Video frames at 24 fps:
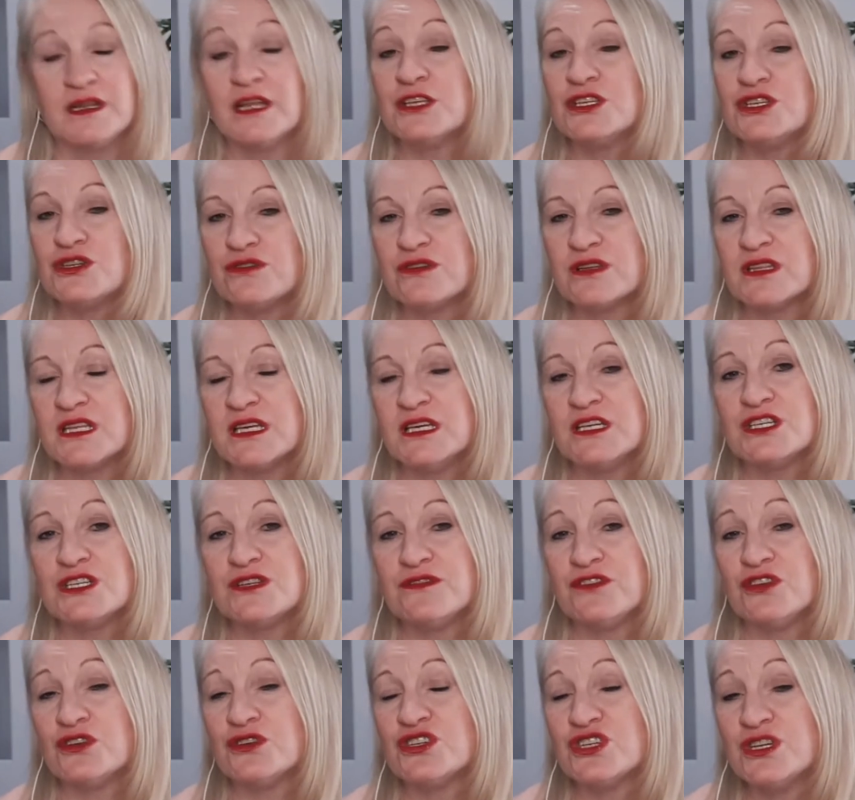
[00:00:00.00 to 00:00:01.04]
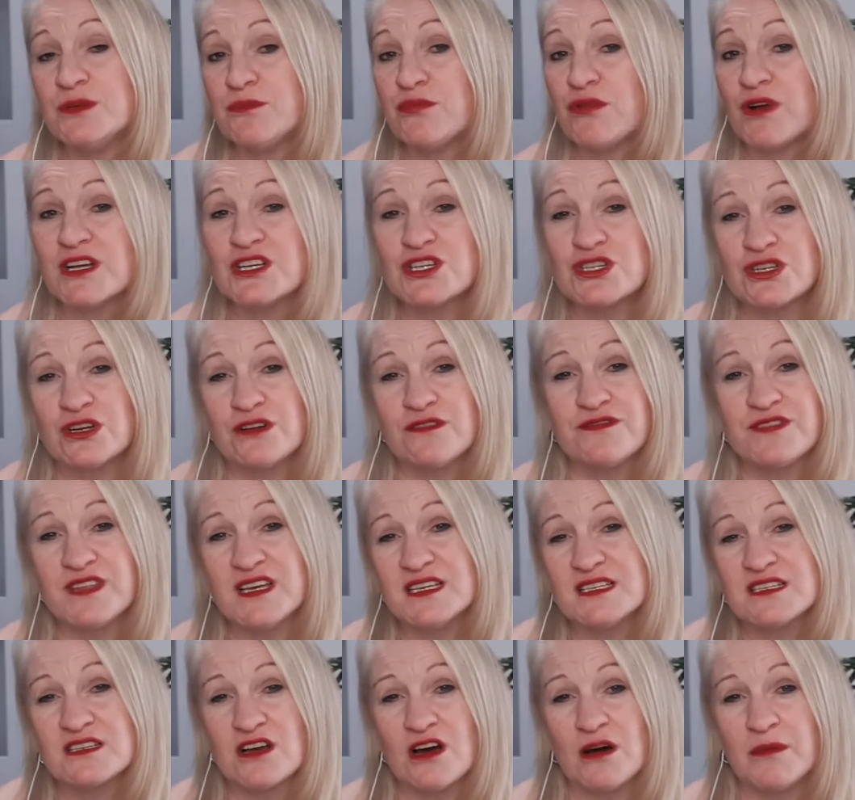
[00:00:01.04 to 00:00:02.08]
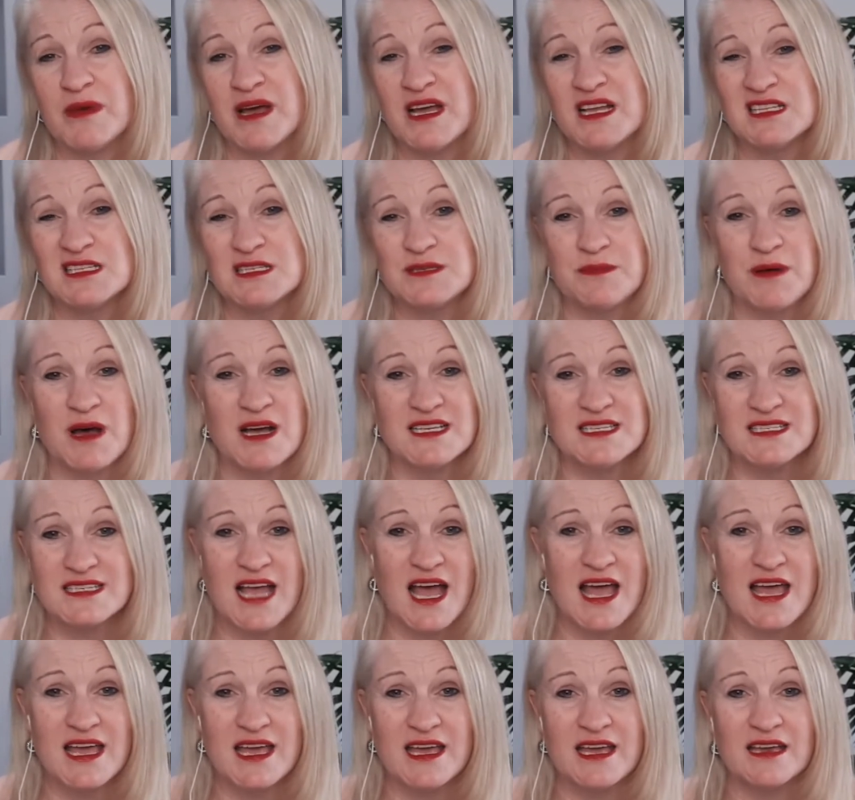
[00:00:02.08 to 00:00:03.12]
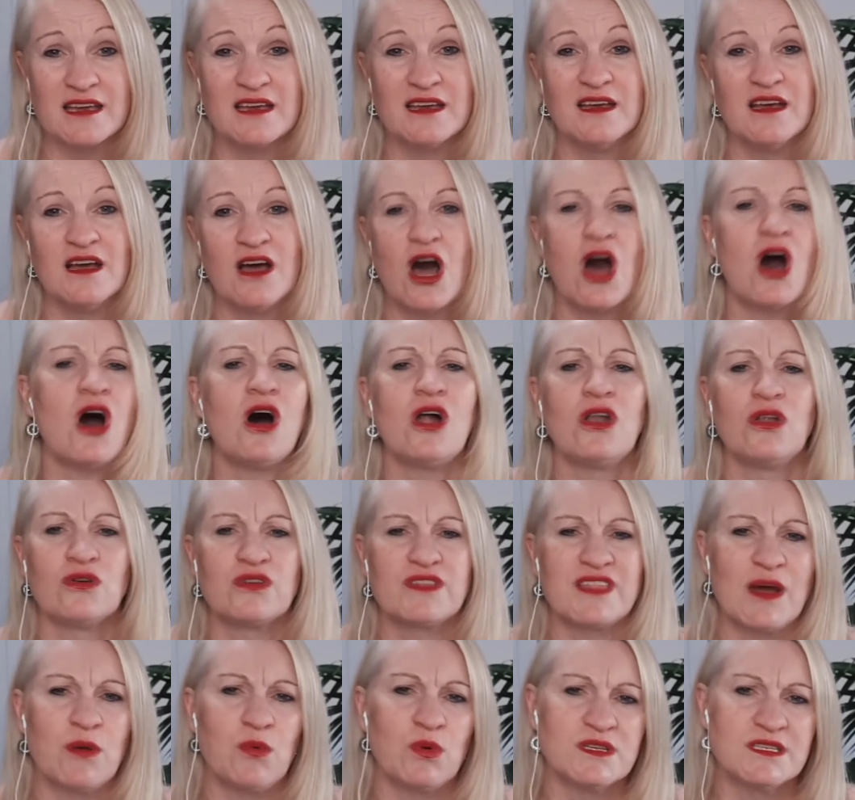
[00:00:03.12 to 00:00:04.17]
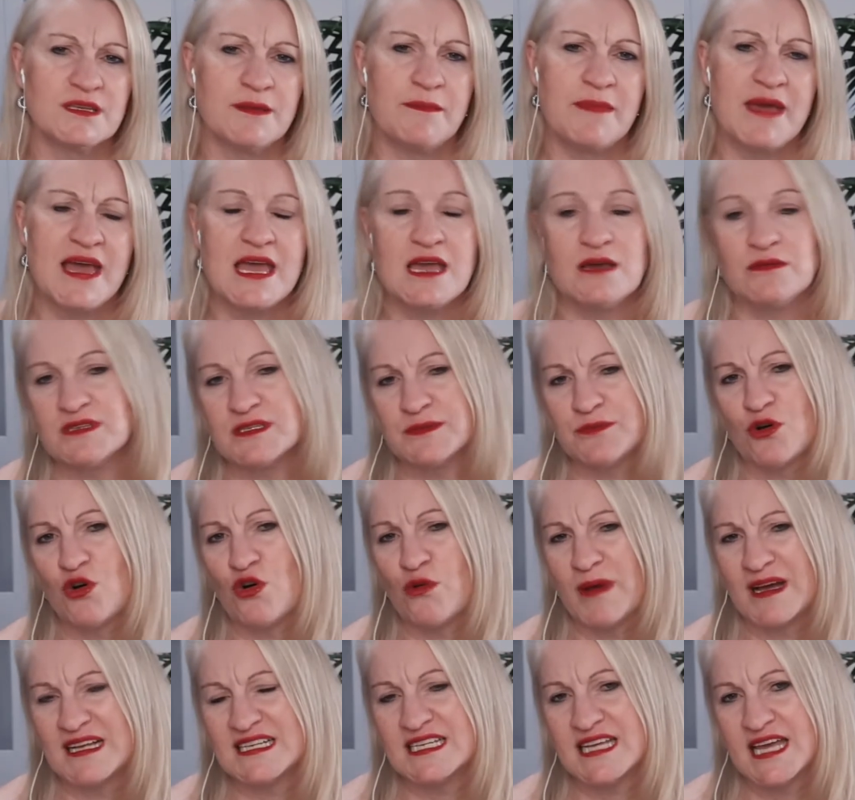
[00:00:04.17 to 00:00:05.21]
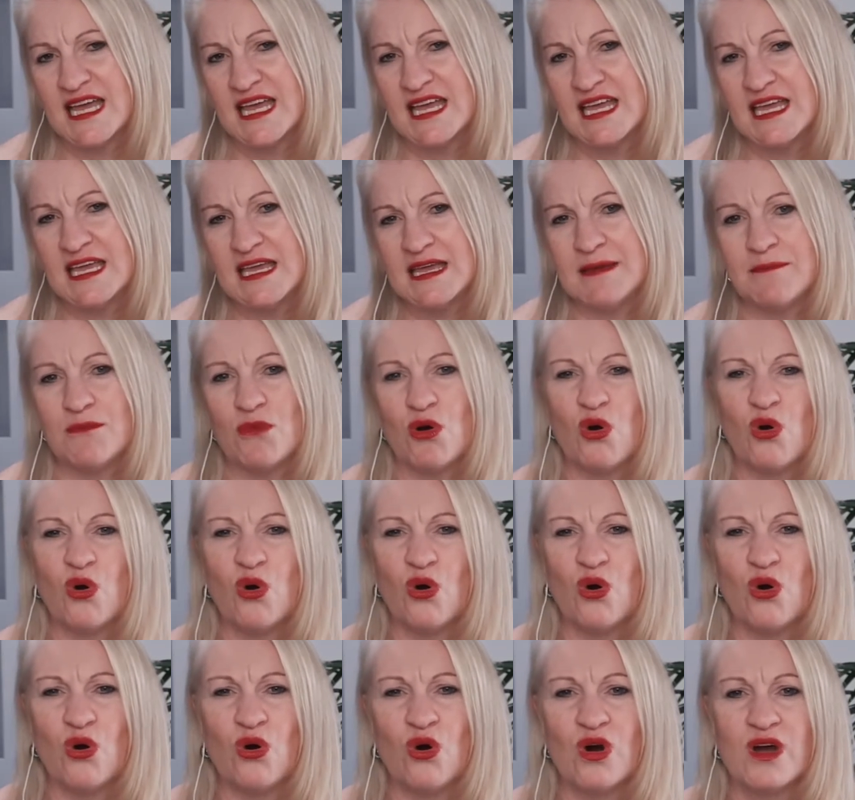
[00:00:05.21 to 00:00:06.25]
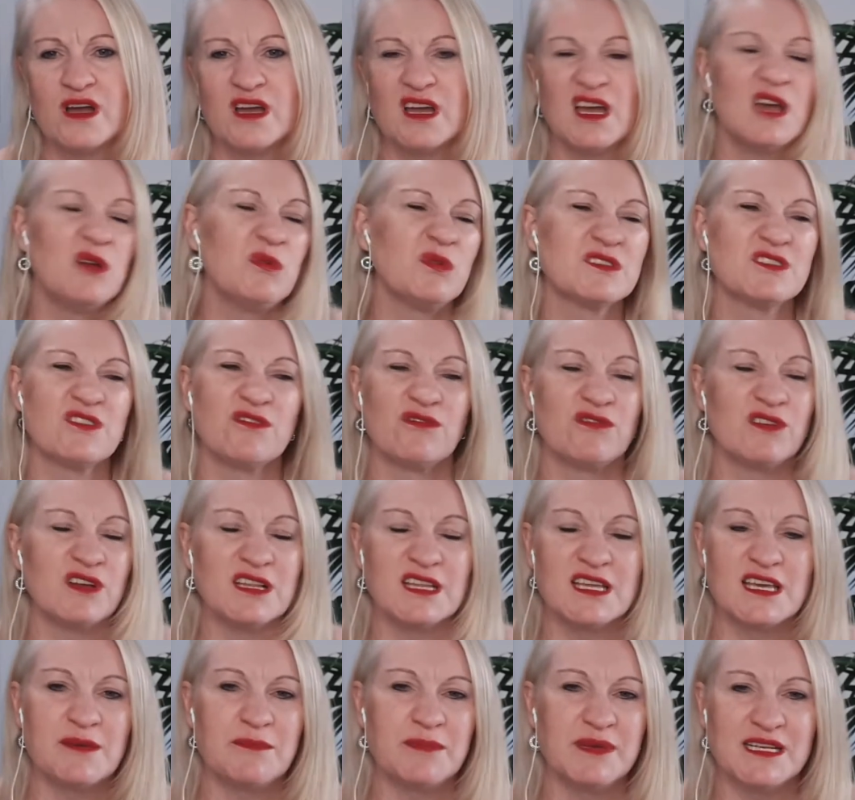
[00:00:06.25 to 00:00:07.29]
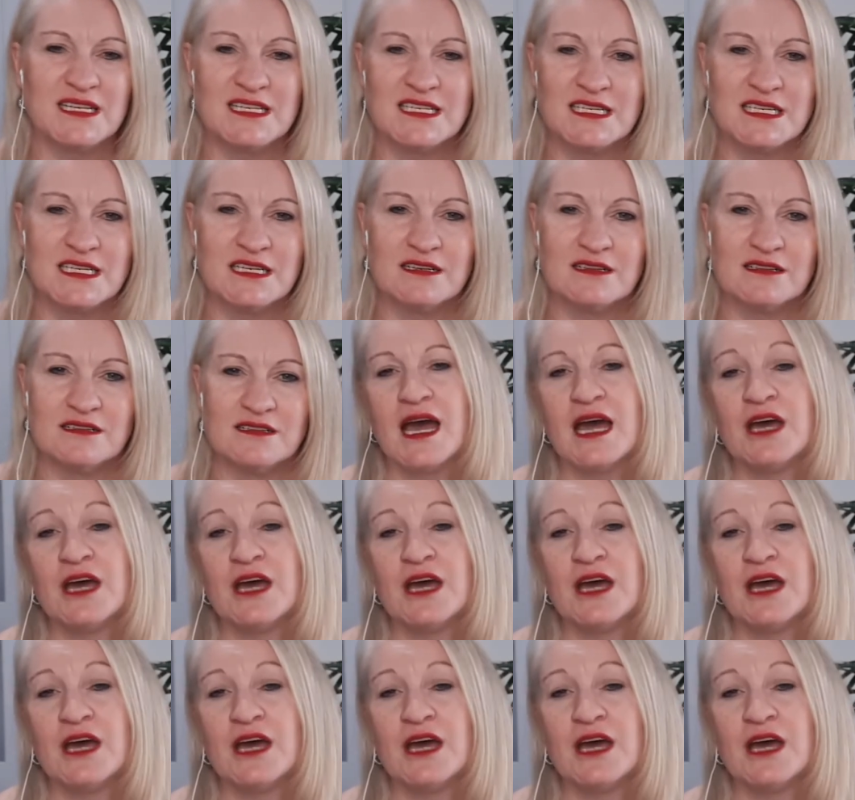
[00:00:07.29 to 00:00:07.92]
Now, during the interview, she brushed off these comments by saying, "Oh, look, that wasn't me, it was all my team," or "it wasn't really a big deal."